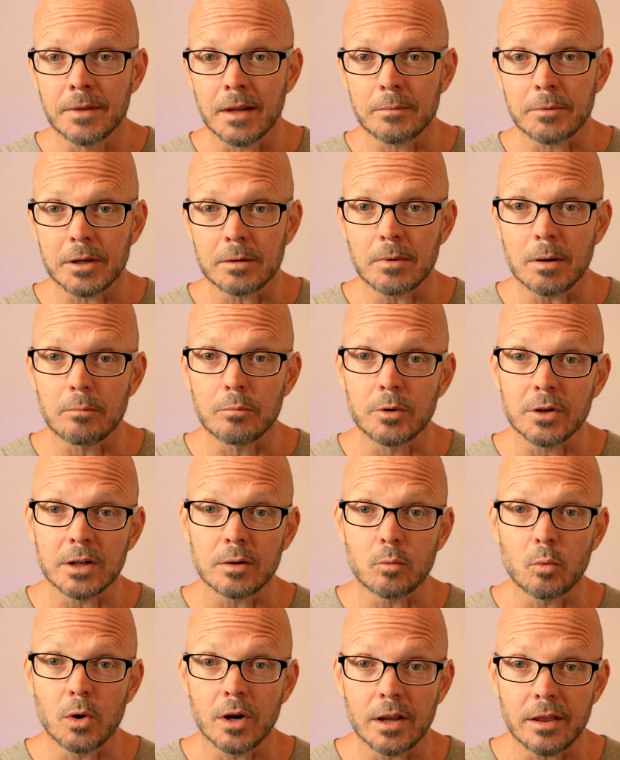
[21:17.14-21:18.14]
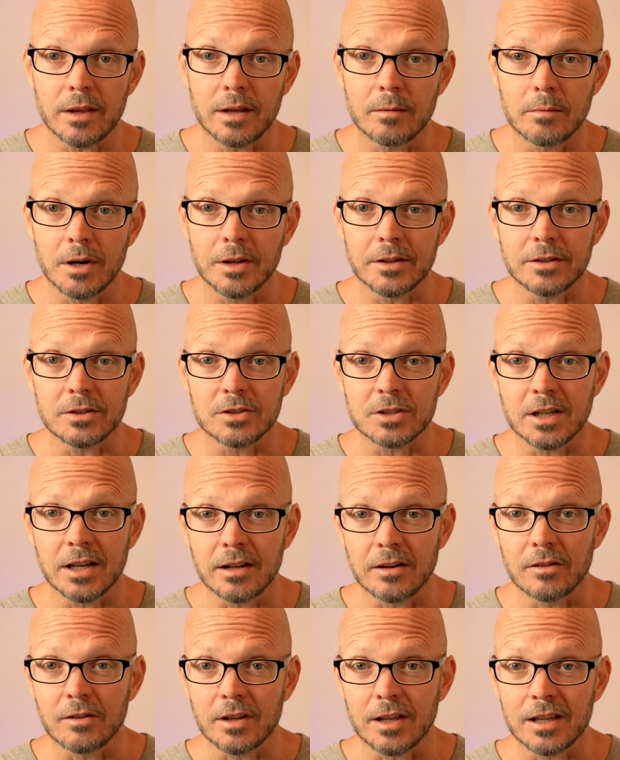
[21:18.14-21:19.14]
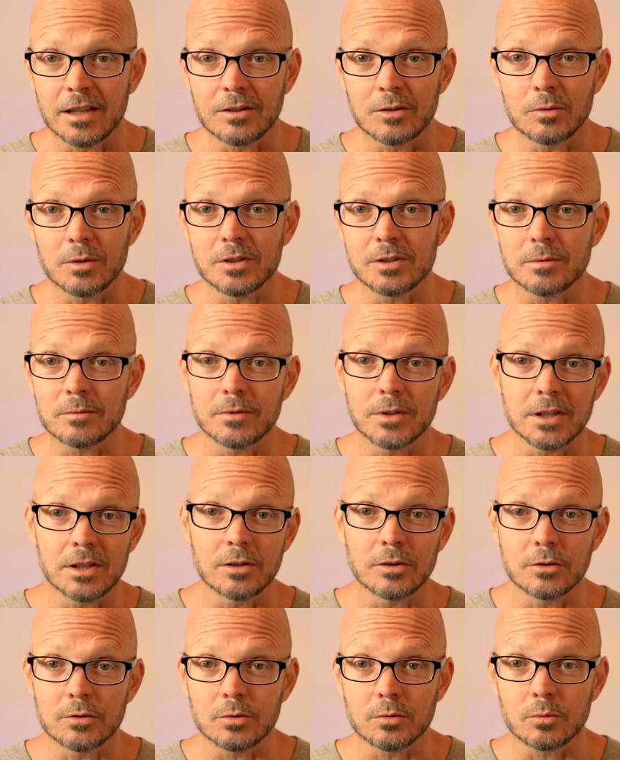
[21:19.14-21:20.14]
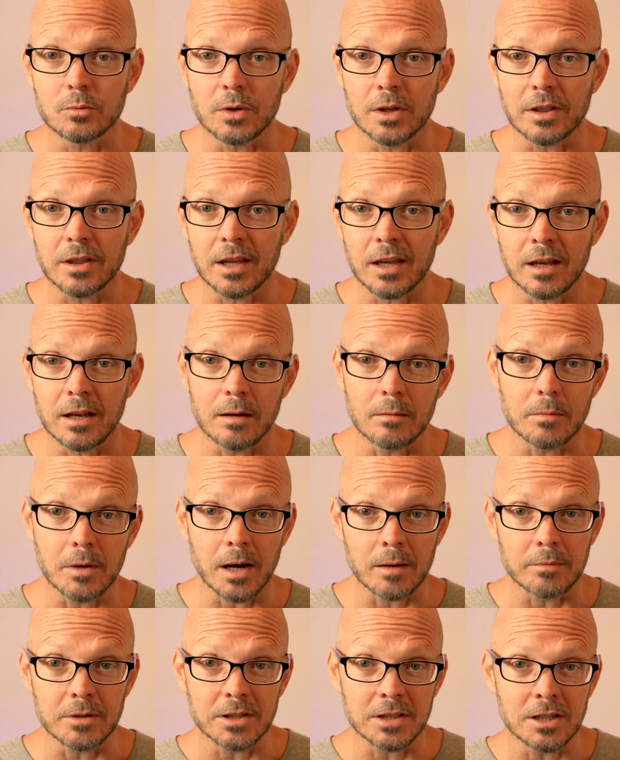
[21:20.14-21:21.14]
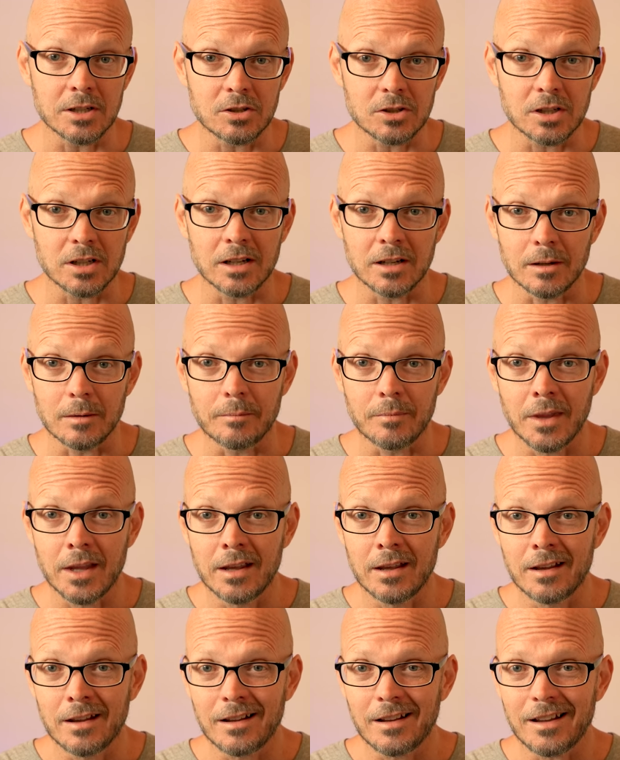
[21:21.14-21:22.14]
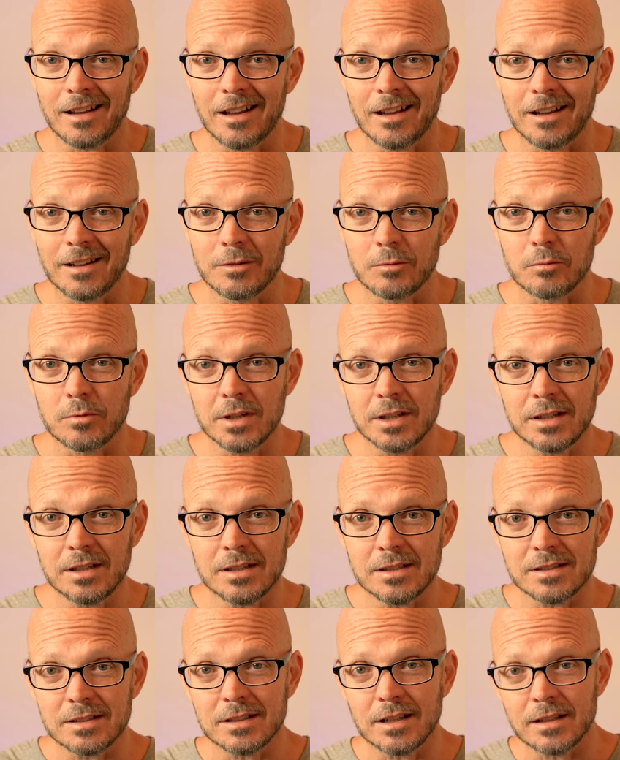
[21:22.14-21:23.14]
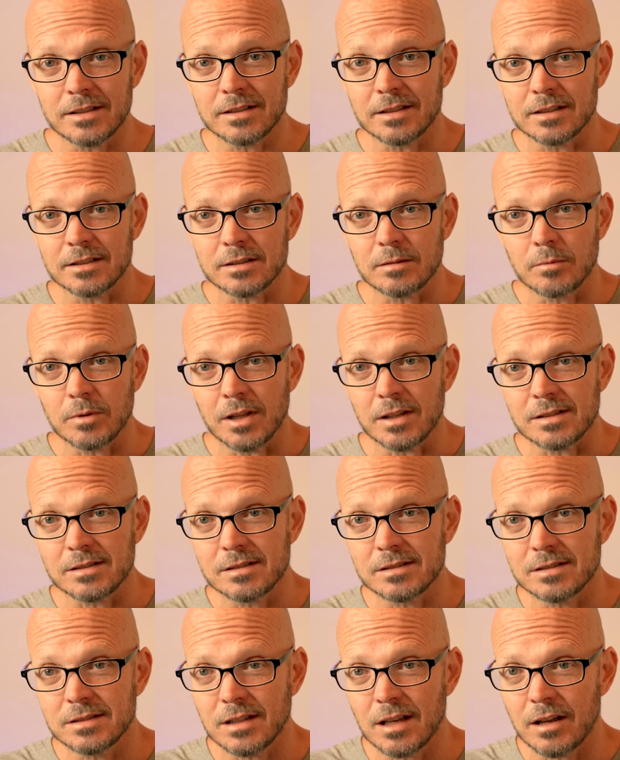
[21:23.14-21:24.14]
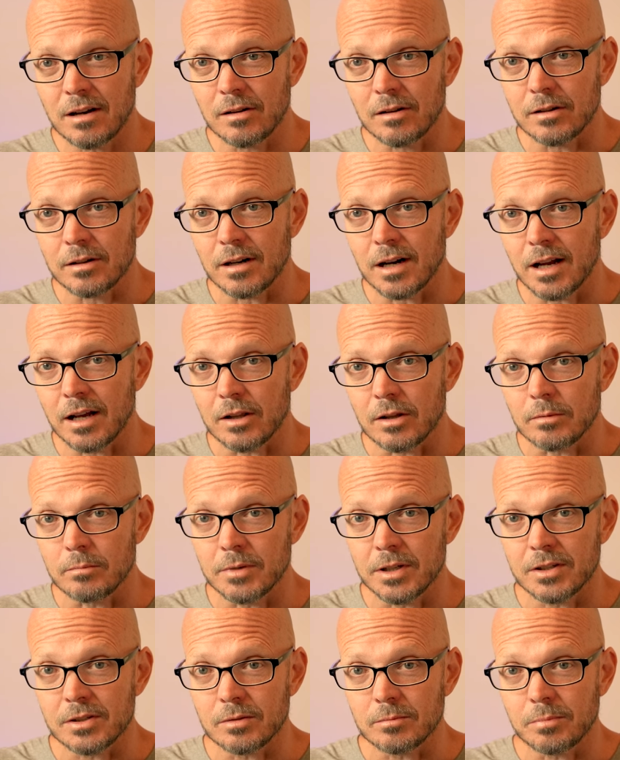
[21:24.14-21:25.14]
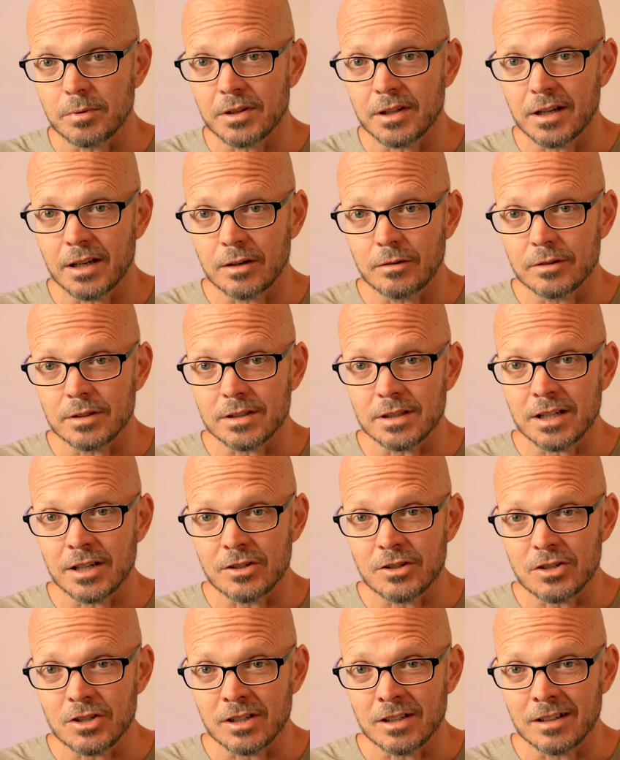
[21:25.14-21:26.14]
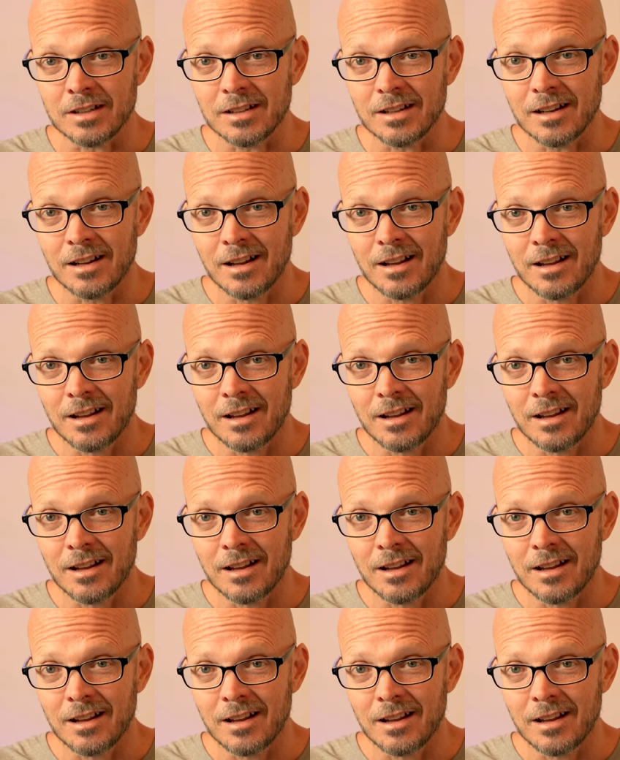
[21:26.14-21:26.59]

I'm thinking about bringing one of them on the channel and doing some videos with him. I've been teaching him and really discussing some of the subtler elements of playing with tension